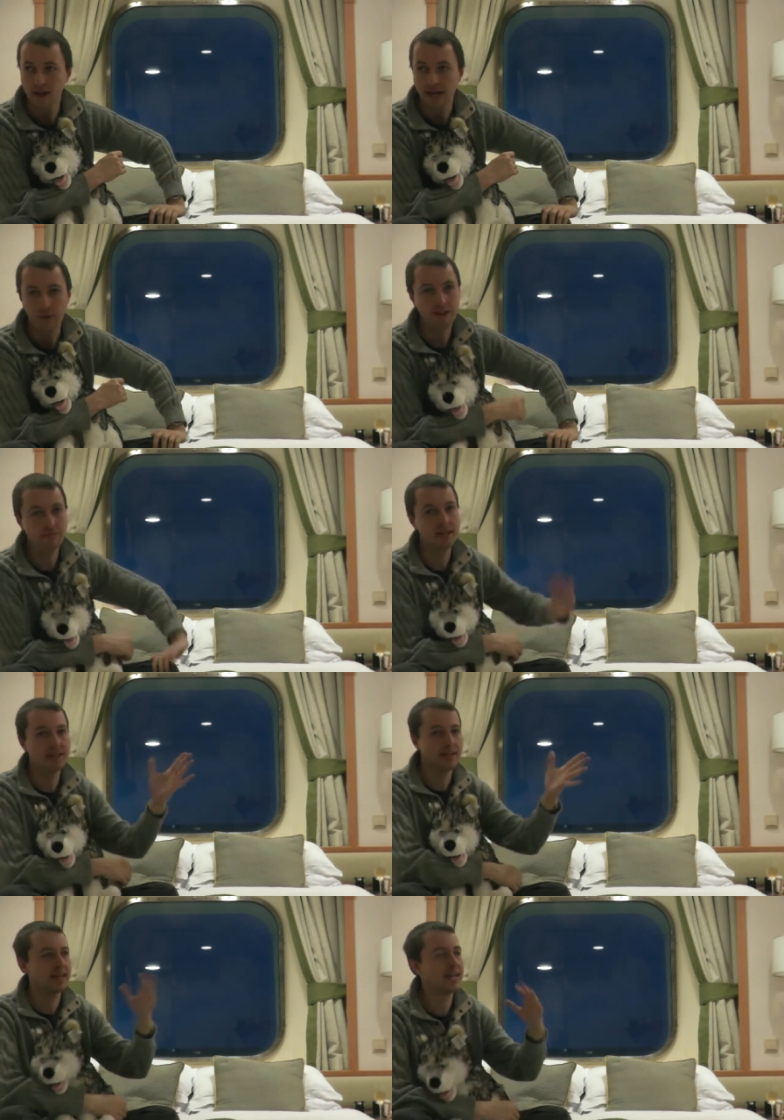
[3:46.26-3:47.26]
And while I've
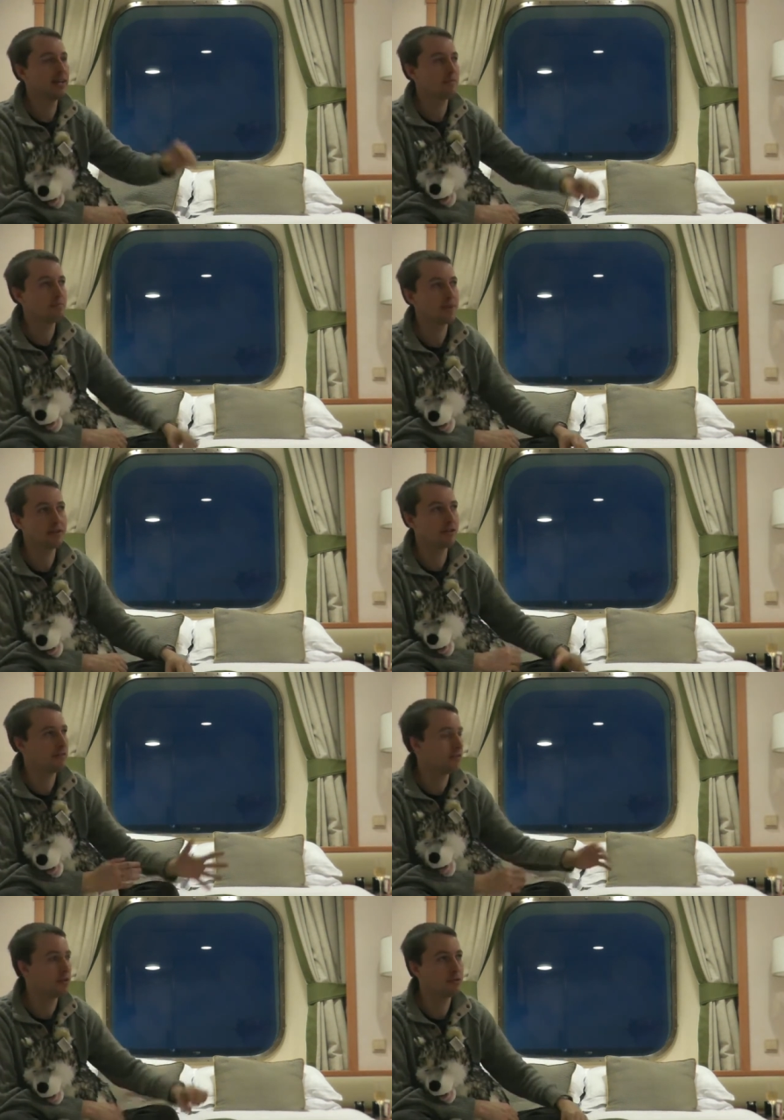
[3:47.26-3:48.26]
been in here, been to a
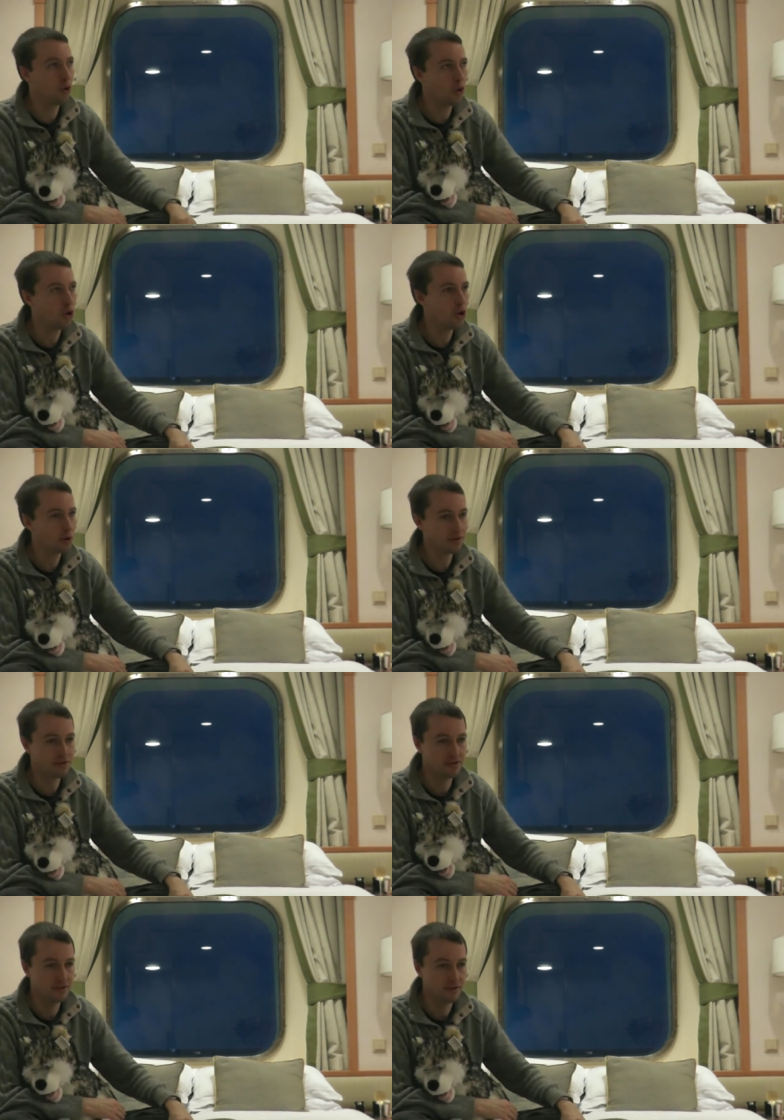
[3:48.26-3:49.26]
few
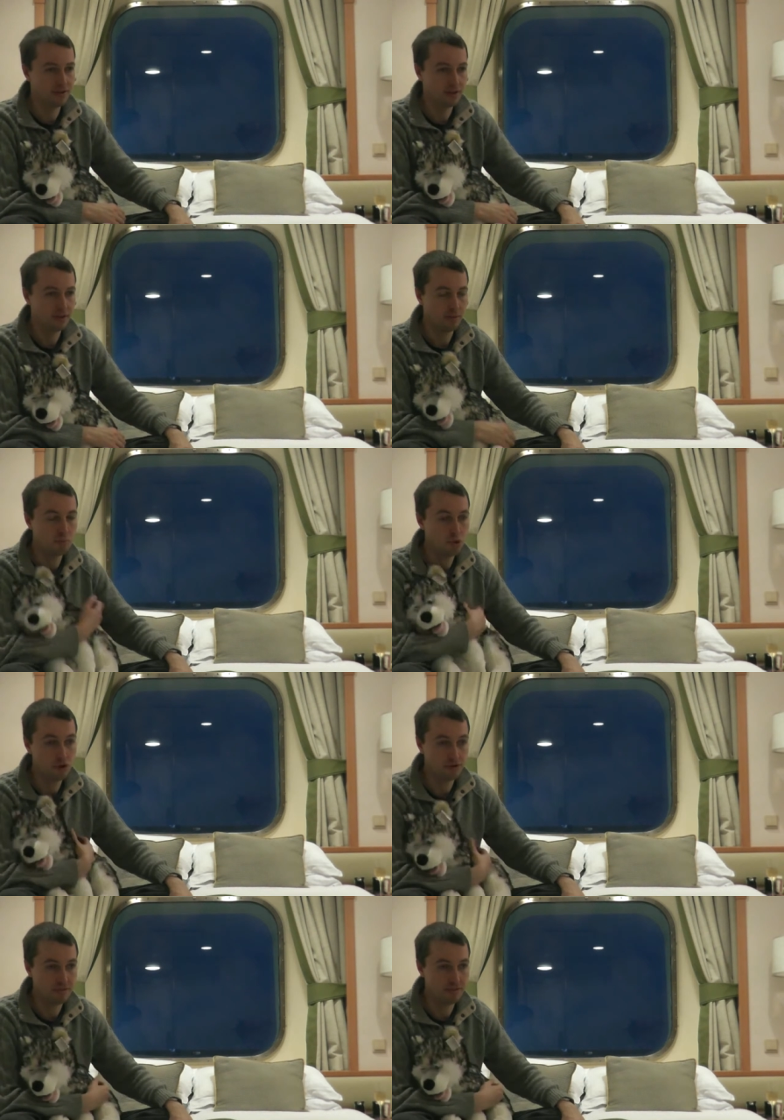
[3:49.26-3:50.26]
talks,
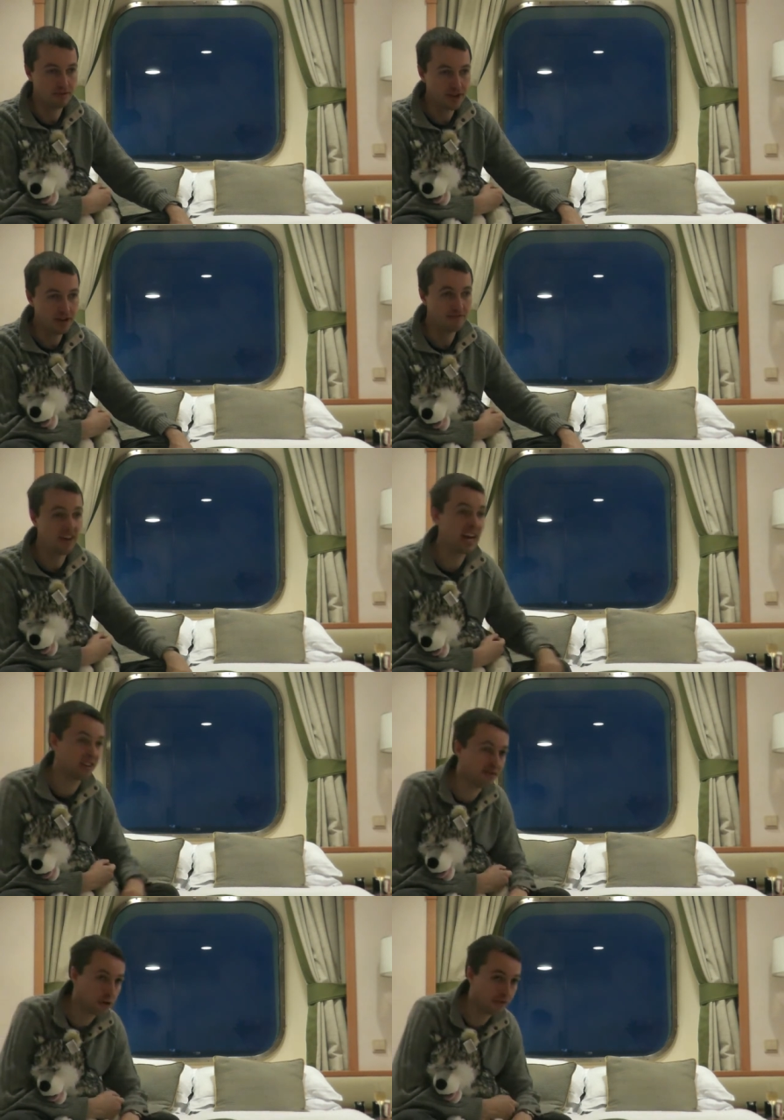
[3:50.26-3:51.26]
bought some stuff, had
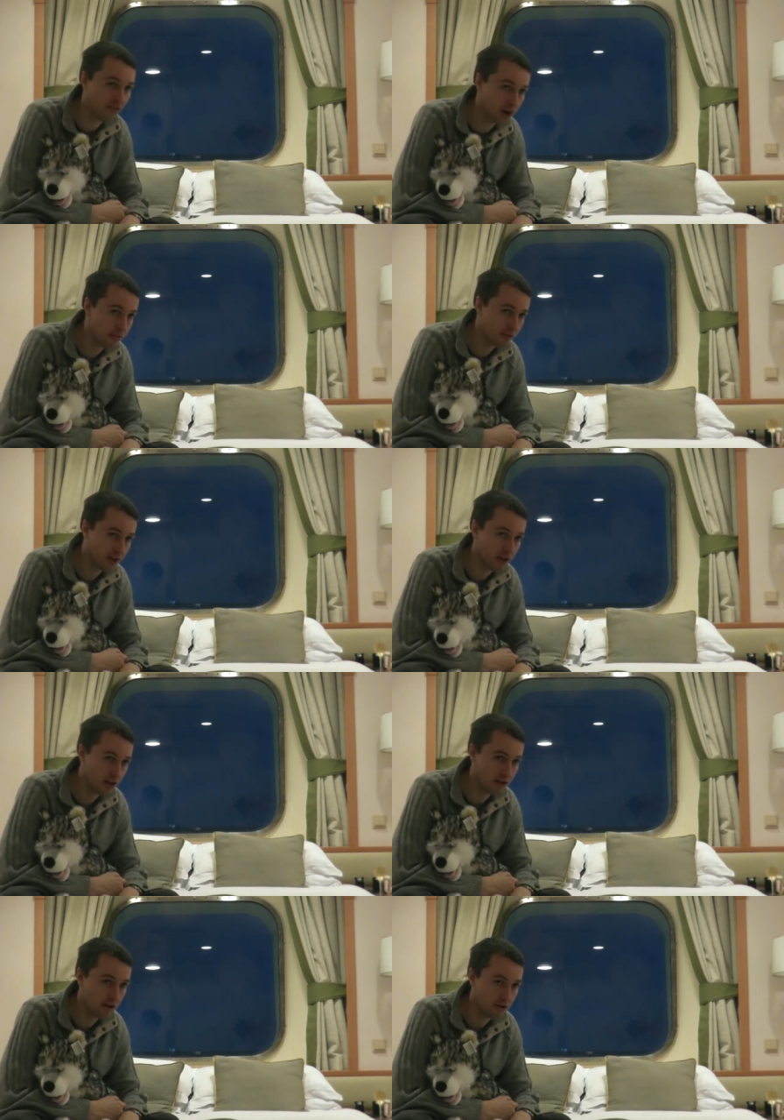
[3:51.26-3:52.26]
a few
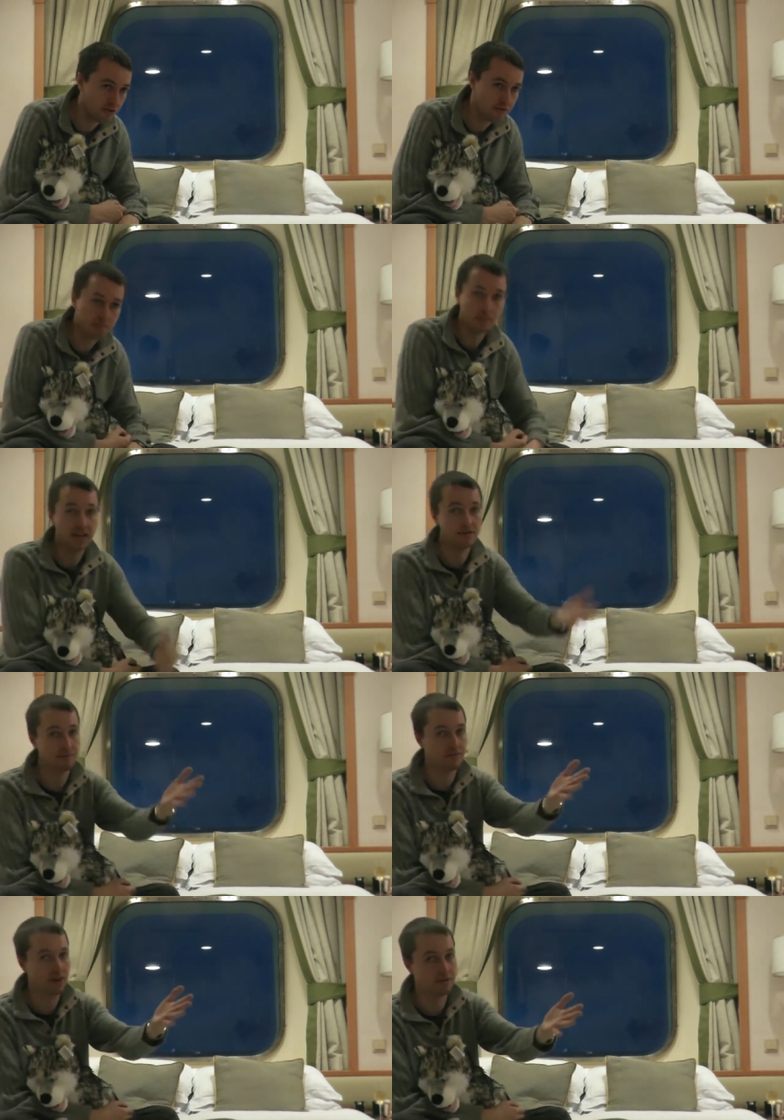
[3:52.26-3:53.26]
photos. Here's
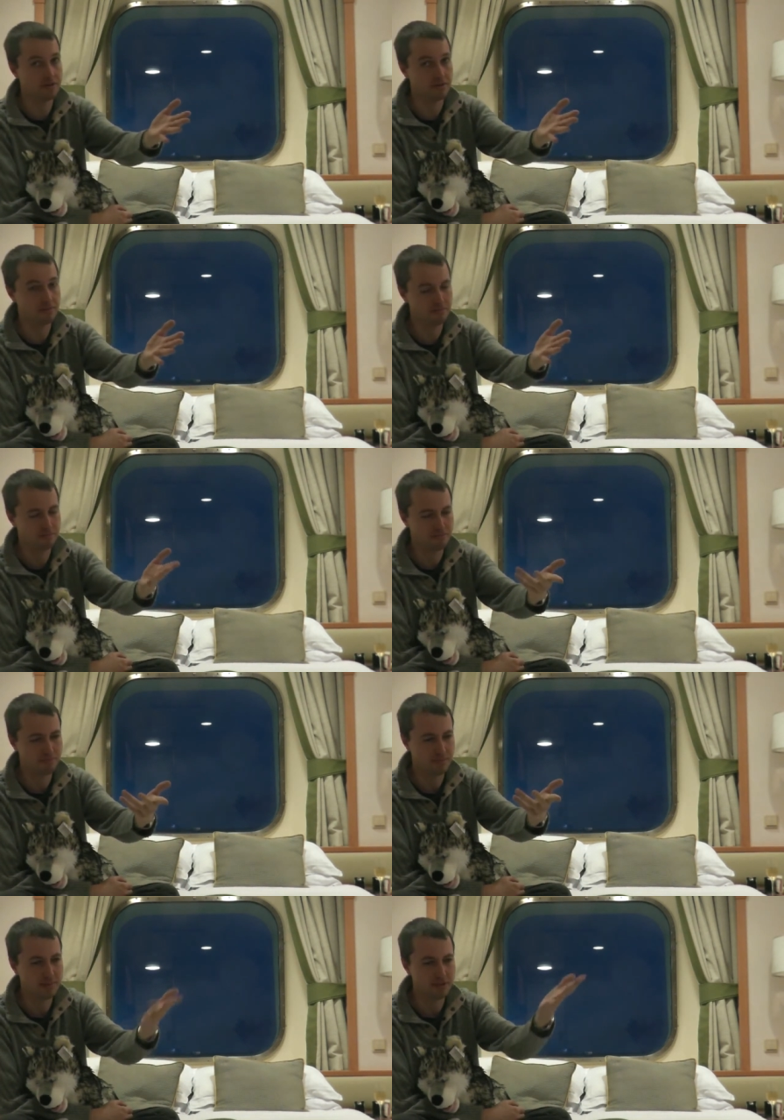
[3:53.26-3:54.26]
some photos of
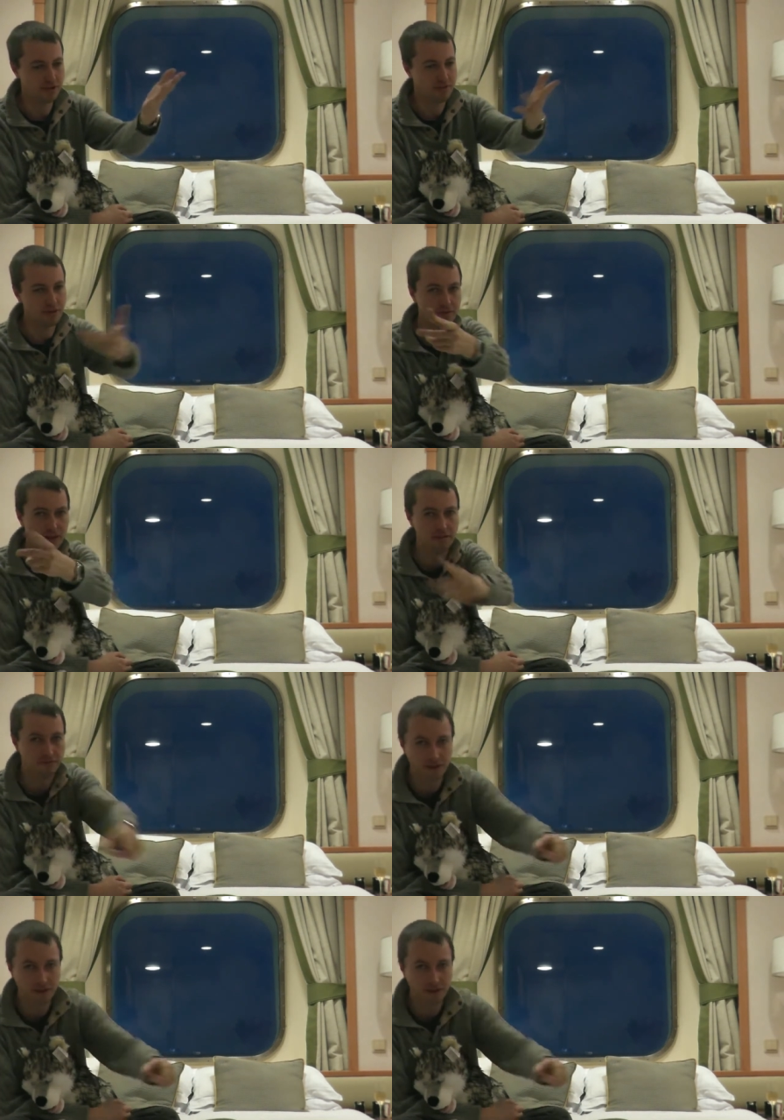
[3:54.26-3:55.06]
images of those